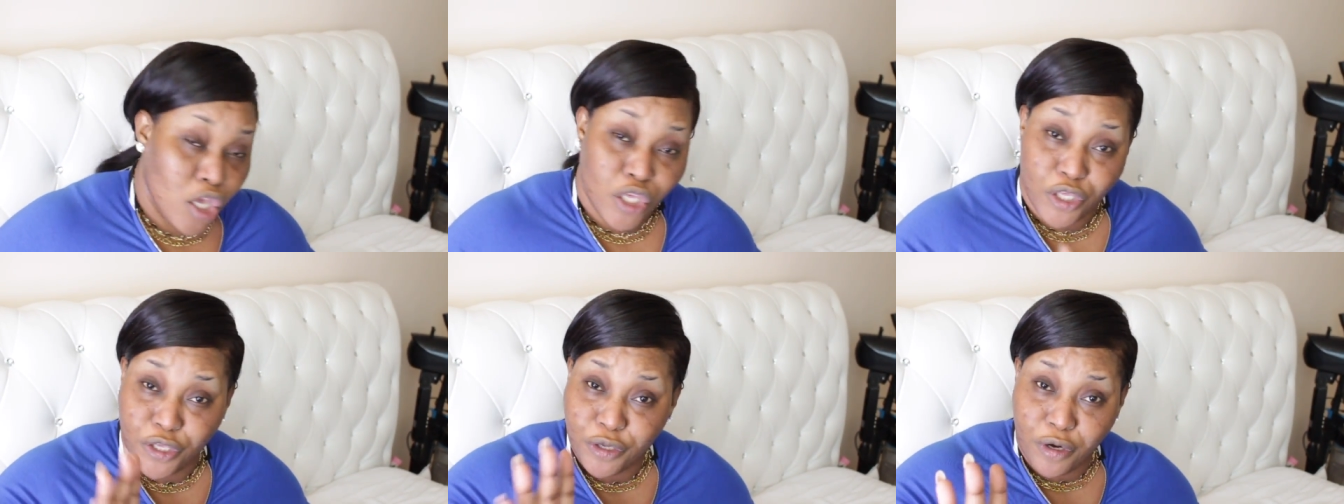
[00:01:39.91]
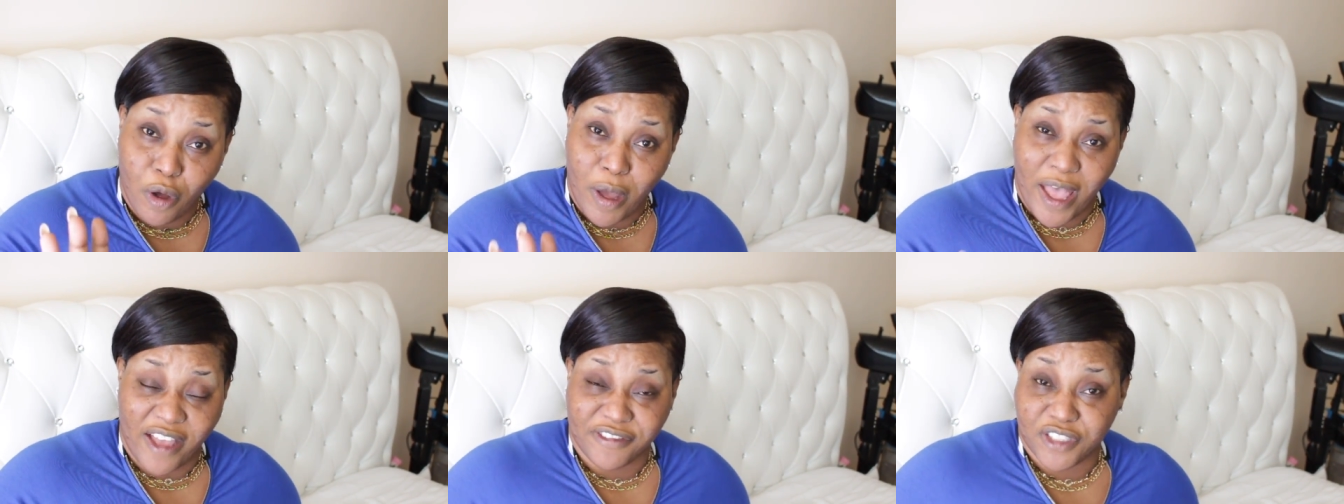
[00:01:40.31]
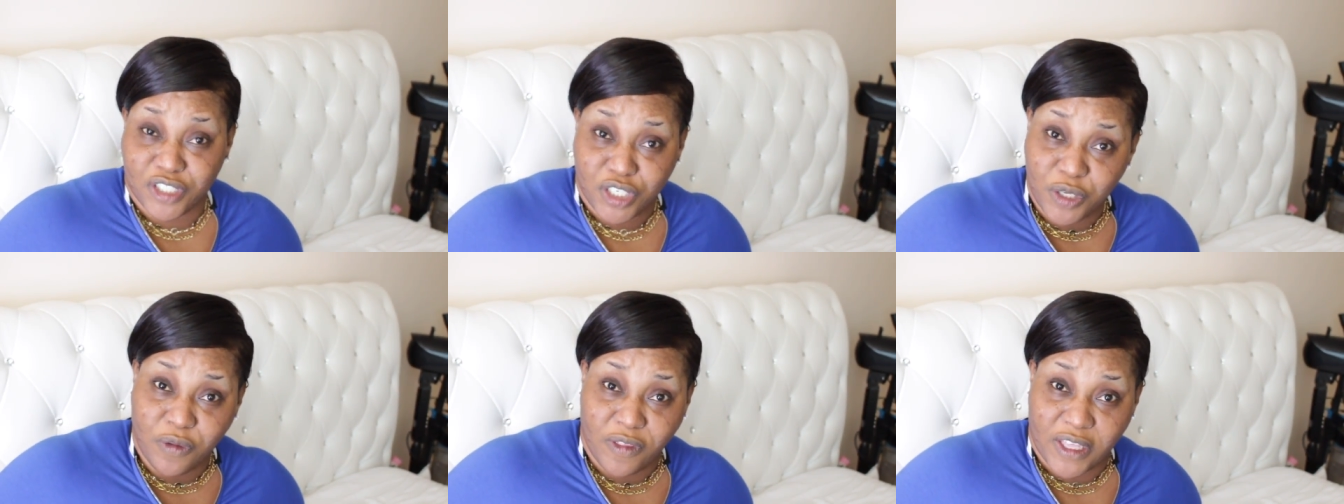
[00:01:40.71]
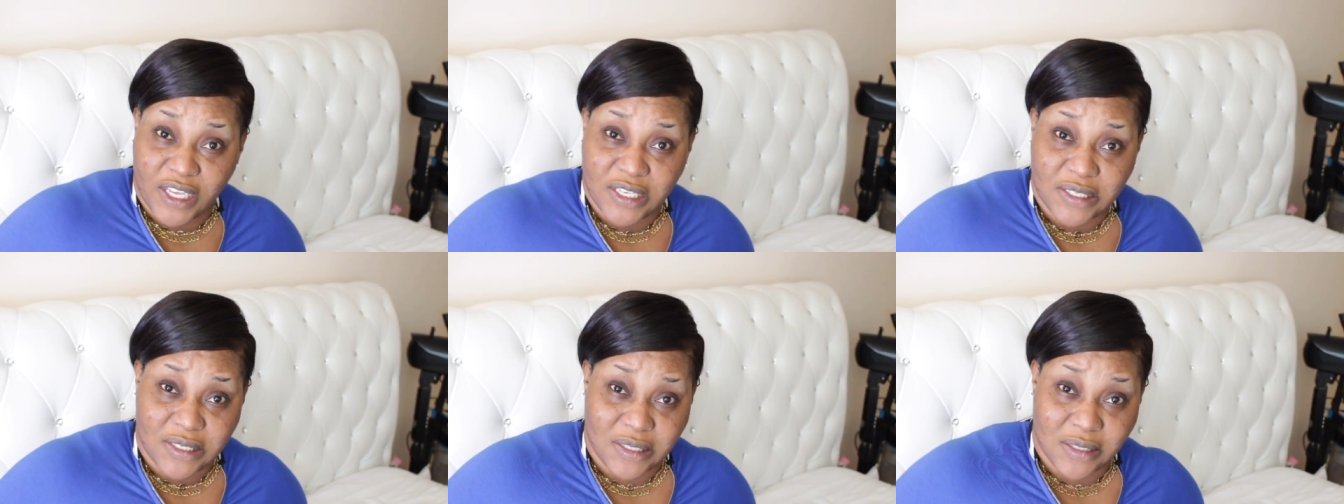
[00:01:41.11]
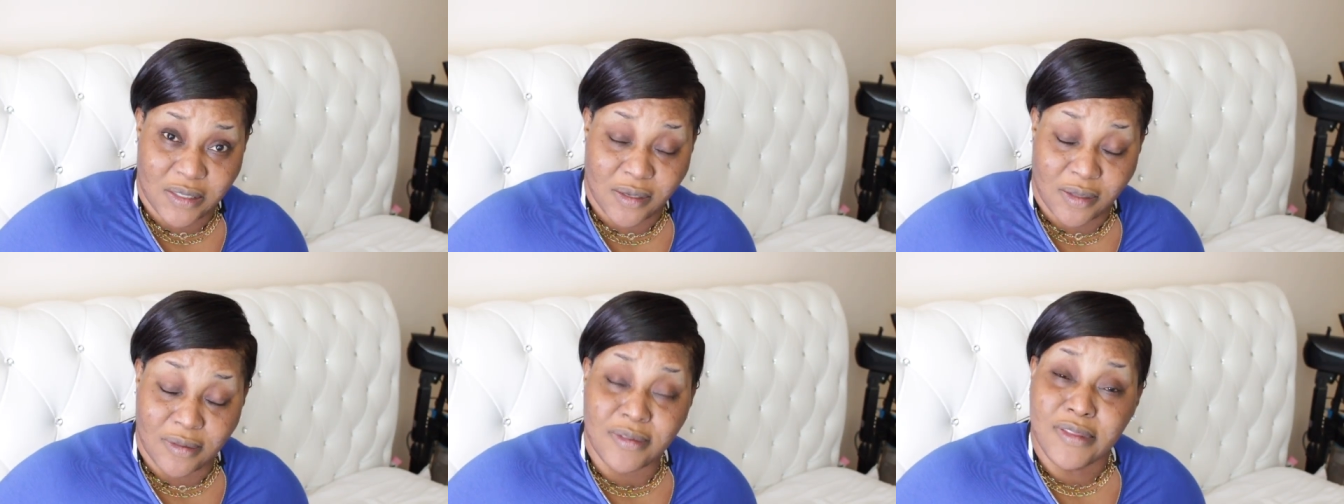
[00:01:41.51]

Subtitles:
You don't have to do this.